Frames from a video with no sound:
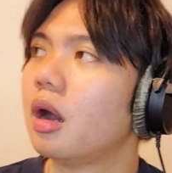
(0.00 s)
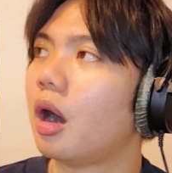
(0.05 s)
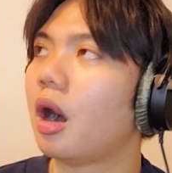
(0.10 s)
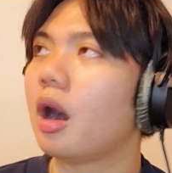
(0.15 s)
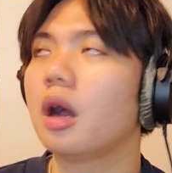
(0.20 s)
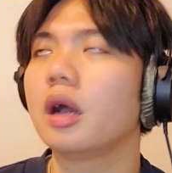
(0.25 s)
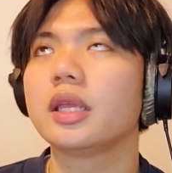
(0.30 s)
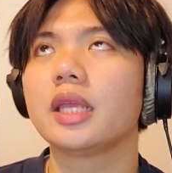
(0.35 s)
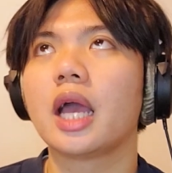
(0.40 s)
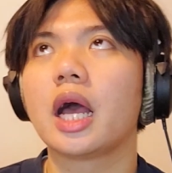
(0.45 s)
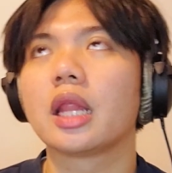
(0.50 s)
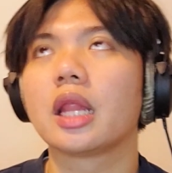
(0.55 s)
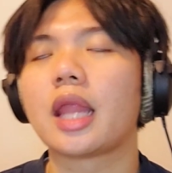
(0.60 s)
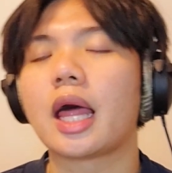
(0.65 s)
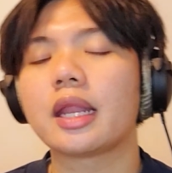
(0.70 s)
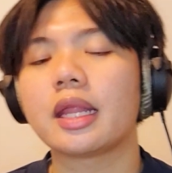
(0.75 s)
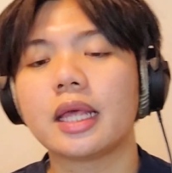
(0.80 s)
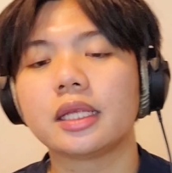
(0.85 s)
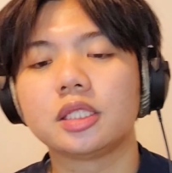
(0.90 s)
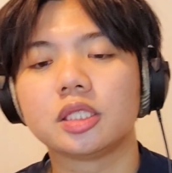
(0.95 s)
Oh yeah, a
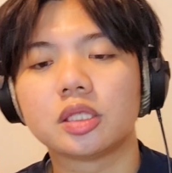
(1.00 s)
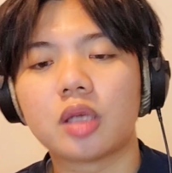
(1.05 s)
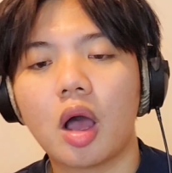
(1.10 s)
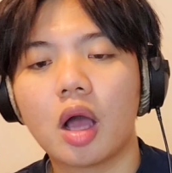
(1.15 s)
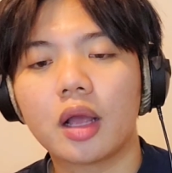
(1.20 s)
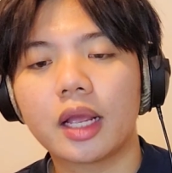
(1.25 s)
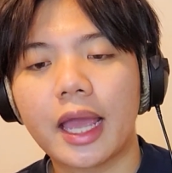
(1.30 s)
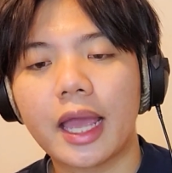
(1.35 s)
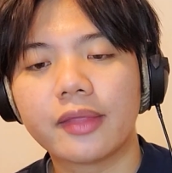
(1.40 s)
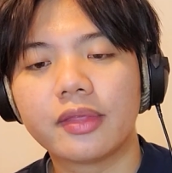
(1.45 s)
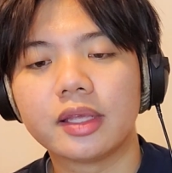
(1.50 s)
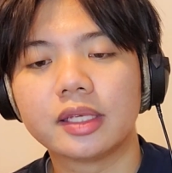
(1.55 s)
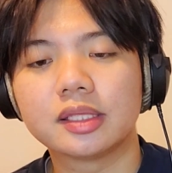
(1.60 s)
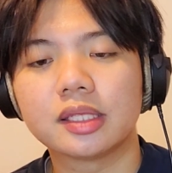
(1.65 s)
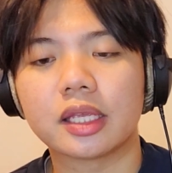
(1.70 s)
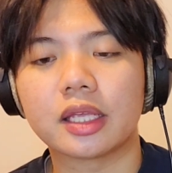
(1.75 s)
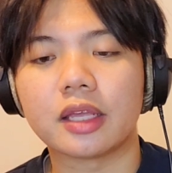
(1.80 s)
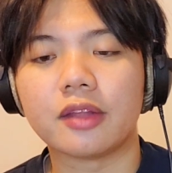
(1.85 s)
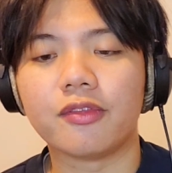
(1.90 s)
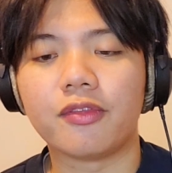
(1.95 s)
lot of that song had this
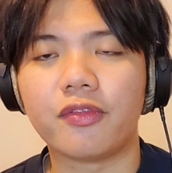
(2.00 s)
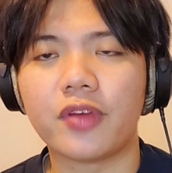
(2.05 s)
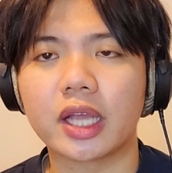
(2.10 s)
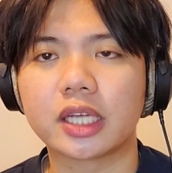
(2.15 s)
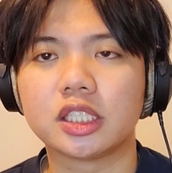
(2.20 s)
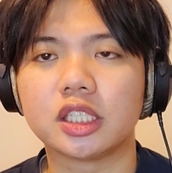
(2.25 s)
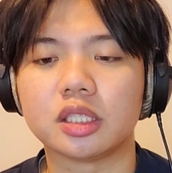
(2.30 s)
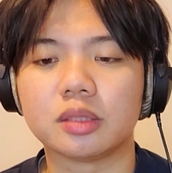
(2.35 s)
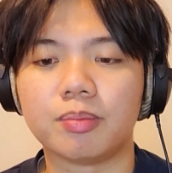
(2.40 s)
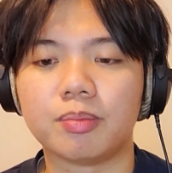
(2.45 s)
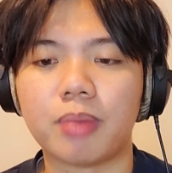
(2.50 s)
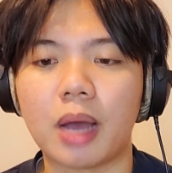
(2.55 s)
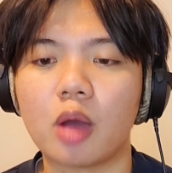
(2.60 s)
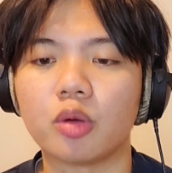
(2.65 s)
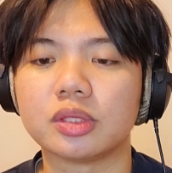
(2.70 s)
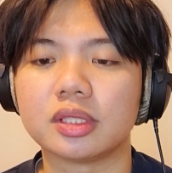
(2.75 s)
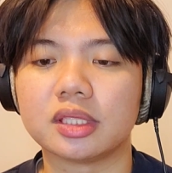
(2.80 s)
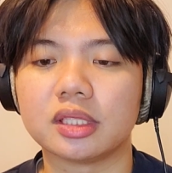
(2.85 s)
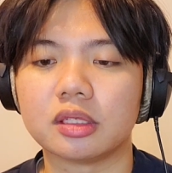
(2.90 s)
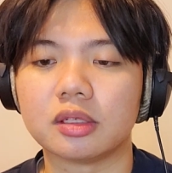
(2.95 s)
like infectious
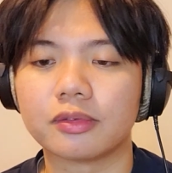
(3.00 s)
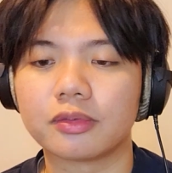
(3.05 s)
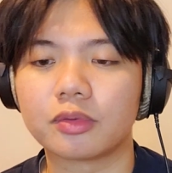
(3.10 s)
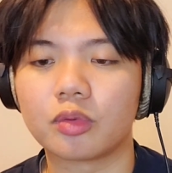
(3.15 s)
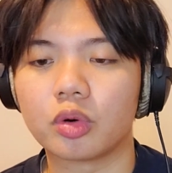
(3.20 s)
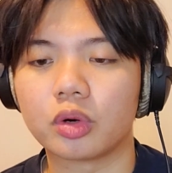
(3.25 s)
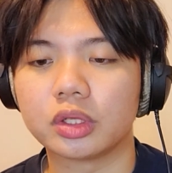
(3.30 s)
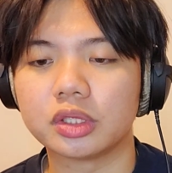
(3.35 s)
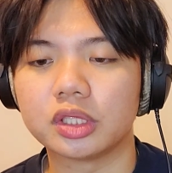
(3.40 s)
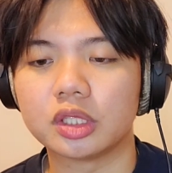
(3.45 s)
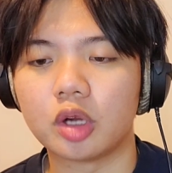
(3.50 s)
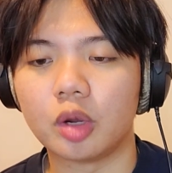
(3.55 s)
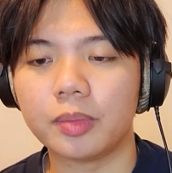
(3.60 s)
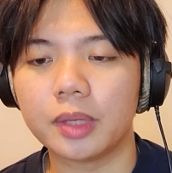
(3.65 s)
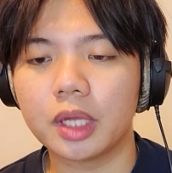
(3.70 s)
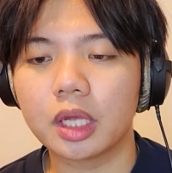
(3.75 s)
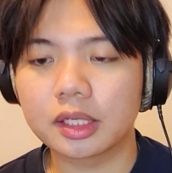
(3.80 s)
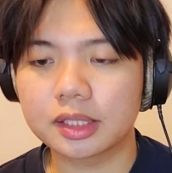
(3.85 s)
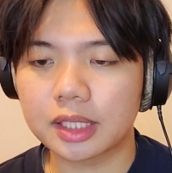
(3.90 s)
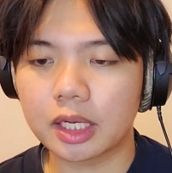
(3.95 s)
bounce, and of course, you know,
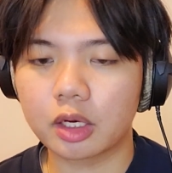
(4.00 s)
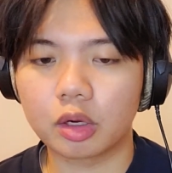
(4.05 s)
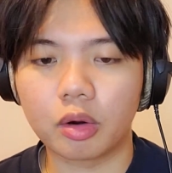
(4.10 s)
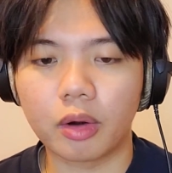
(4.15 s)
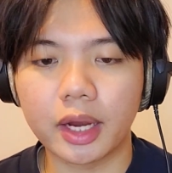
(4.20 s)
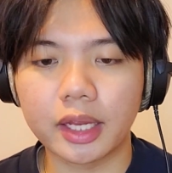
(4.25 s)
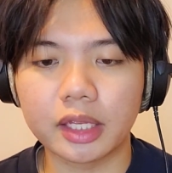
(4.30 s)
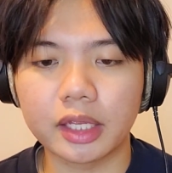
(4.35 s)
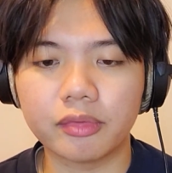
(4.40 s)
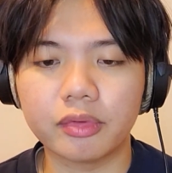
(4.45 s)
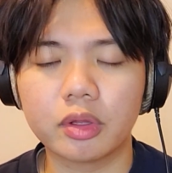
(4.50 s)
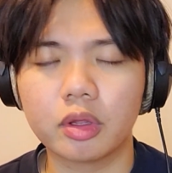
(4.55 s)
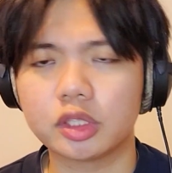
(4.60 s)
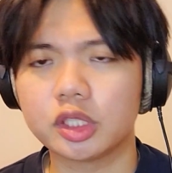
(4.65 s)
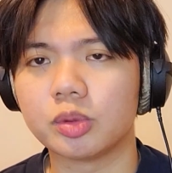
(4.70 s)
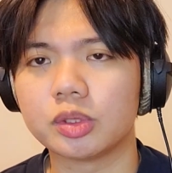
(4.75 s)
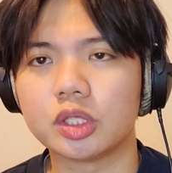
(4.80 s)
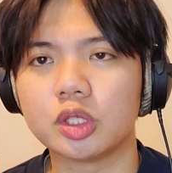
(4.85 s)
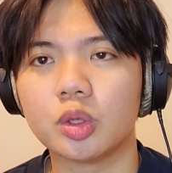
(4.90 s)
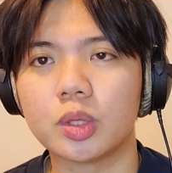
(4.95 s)
Miyuna sounded great, even though
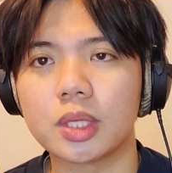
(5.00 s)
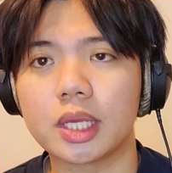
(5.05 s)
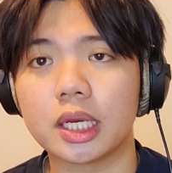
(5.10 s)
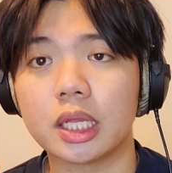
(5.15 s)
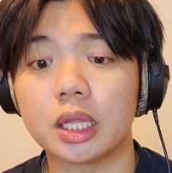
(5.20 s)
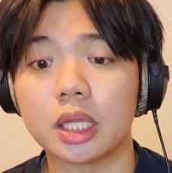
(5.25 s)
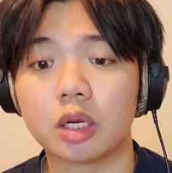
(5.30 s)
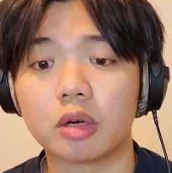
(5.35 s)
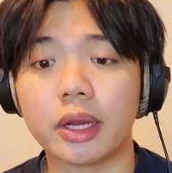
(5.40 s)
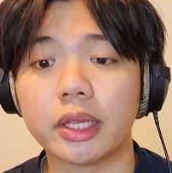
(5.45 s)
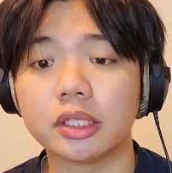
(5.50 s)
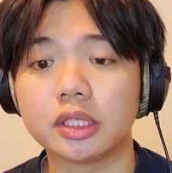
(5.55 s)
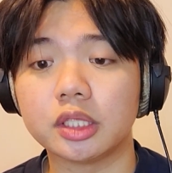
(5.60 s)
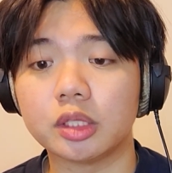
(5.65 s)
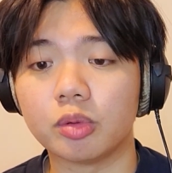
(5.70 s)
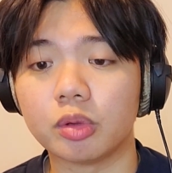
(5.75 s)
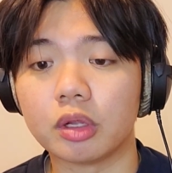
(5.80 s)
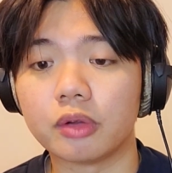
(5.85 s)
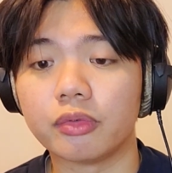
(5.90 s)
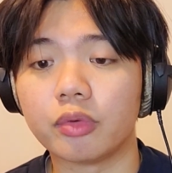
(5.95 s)
she wasn't doing anything
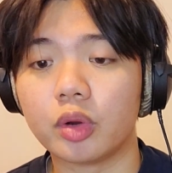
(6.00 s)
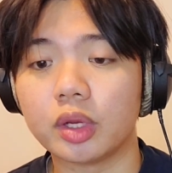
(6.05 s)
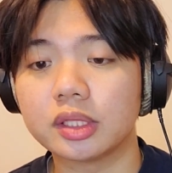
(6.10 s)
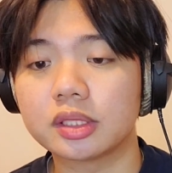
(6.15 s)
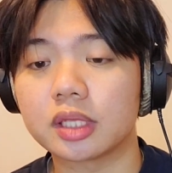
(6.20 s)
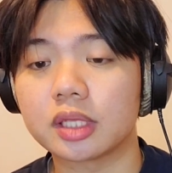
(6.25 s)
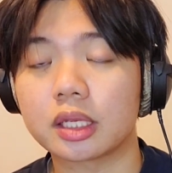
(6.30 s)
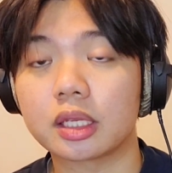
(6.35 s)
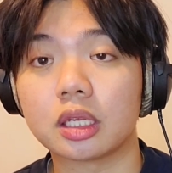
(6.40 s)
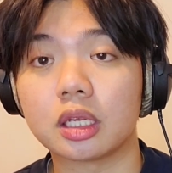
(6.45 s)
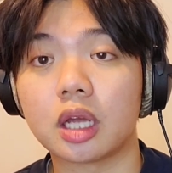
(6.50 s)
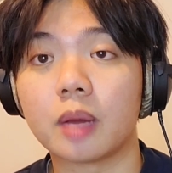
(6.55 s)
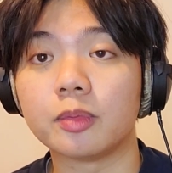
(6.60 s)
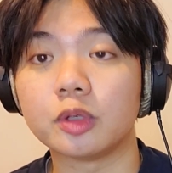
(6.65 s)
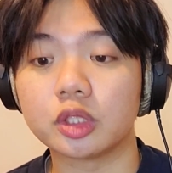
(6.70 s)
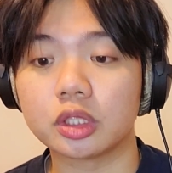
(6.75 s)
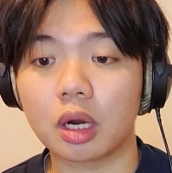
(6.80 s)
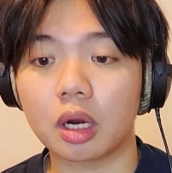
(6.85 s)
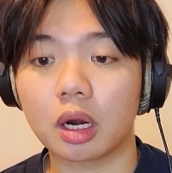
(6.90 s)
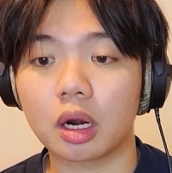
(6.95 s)
crazy with her voice like in
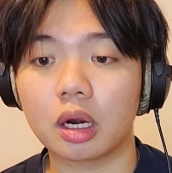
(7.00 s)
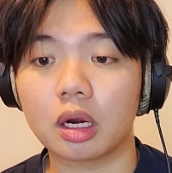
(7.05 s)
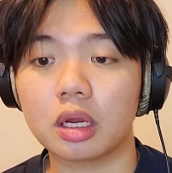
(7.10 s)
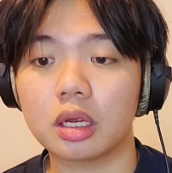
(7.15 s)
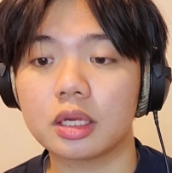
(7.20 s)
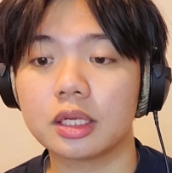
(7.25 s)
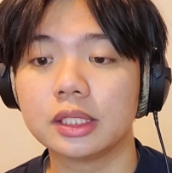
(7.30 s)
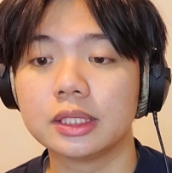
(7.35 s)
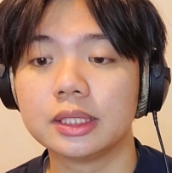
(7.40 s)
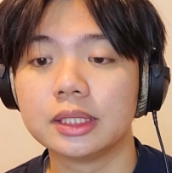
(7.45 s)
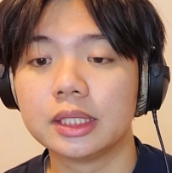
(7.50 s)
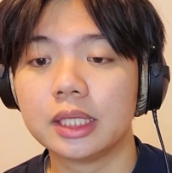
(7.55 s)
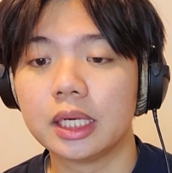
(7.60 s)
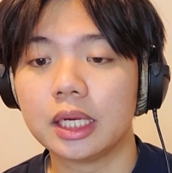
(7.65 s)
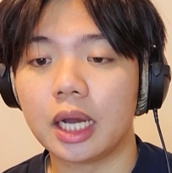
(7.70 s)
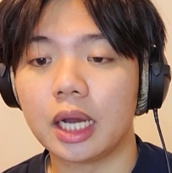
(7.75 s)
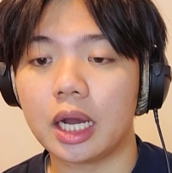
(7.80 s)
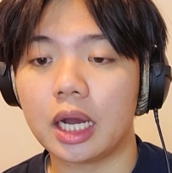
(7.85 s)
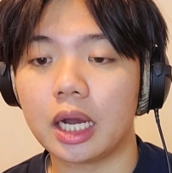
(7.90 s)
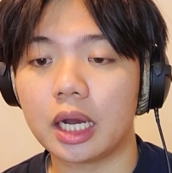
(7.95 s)
Gamushara.
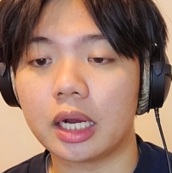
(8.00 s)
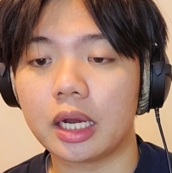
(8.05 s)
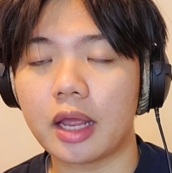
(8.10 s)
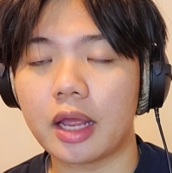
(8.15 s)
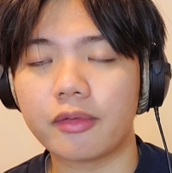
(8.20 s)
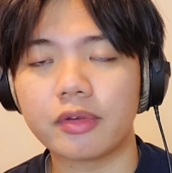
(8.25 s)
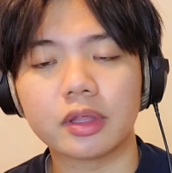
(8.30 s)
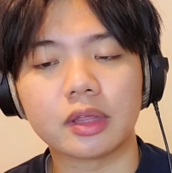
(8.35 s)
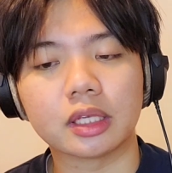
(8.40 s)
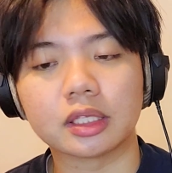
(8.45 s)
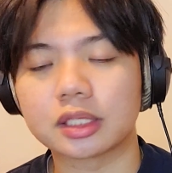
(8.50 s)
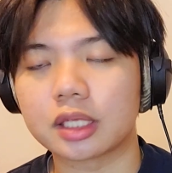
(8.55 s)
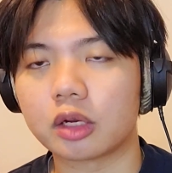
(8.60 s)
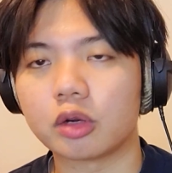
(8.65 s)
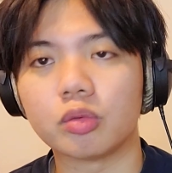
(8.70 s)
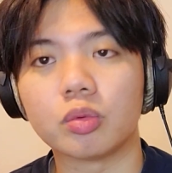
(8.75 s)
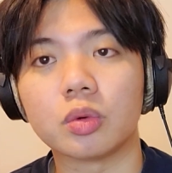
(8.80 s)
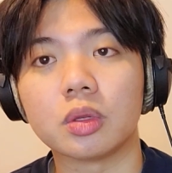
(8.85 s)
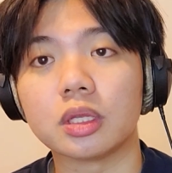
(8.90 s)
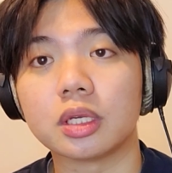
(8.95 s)
Everything
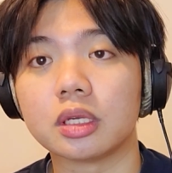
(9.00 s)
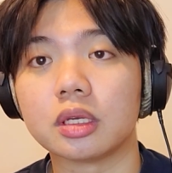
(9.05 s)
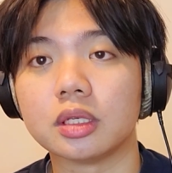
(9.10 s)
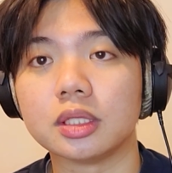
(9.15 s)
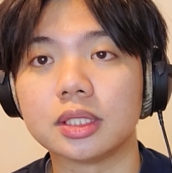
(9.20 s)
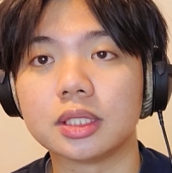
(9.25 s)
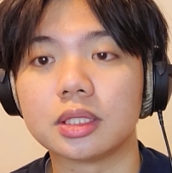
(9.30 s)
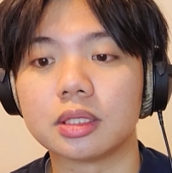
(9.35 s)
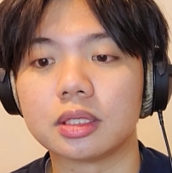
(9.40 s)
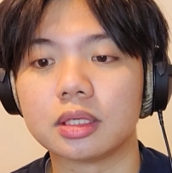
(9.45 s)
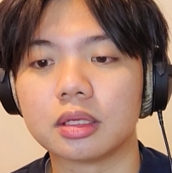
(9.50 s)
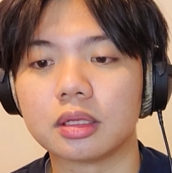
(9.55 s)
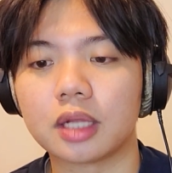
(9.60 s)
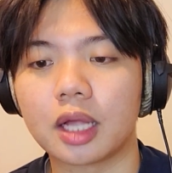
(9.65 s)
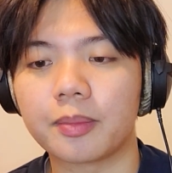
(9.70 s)
sounded really good still.